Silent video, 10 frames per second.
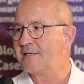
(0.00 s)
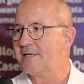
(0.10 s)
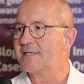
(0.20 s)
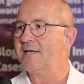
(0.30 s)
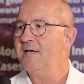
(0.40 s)

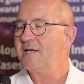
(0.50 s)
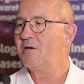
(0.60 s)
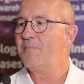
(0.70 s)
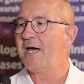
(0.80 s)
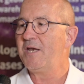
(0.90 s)
like
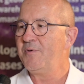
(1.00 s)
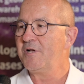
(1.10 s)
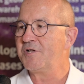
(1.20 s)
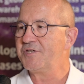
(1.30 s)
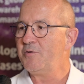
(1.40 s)

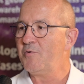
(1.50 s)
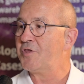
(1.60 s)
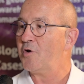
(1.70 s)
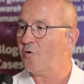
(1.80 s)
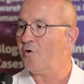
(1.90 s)
compatibility
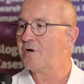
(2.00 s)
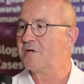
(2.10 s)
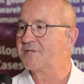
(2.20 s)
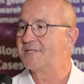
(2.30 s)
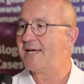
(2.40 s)
with
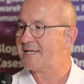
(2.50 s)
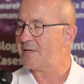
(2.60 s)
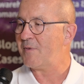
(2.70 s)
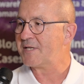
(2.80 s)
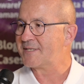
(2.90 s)
Oracle's
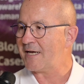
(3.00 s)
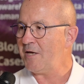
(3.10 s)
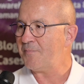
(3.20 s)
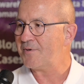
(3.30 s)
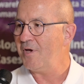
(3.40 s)
XML
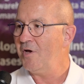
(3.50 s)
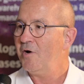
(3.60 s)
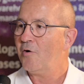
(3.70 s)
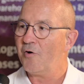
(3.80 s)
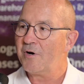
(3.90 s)
type,
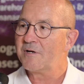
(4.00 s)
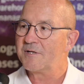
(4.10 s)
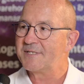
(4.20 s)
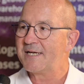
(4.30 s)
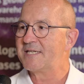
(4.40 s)

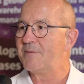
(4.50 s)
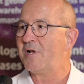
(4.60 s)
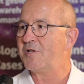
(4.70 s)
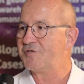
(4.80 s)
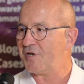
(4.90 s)
Oracle's
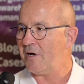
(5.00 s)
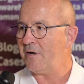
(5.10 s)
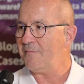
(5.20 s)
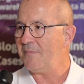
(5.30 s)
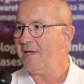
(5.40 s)
XML
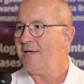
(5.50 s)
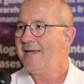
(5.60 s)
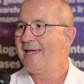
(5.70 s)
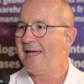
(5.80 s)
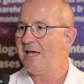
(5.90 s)
DOM,
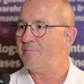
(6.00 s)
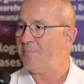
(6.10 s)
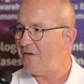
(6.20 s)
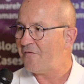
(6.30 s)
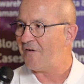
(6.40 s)
and
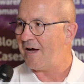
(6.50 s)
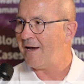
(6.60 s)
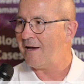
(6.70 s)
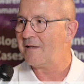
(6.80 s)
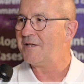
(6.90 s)

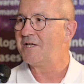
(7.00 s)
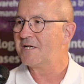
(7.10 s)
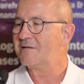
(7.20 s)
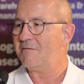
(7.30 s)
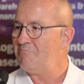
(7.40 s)
B-file, and
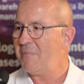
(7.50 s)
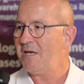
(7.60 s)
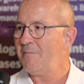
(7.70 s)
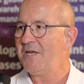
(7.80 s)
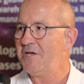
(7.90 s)

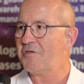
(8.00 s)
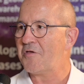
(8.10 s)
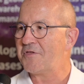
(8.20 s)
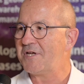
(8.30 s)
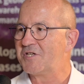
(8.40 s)
many
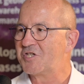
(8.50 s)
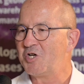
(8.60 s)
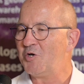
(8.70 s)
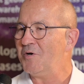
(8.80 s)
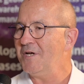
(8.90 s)
other things.
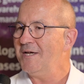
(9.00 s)
So,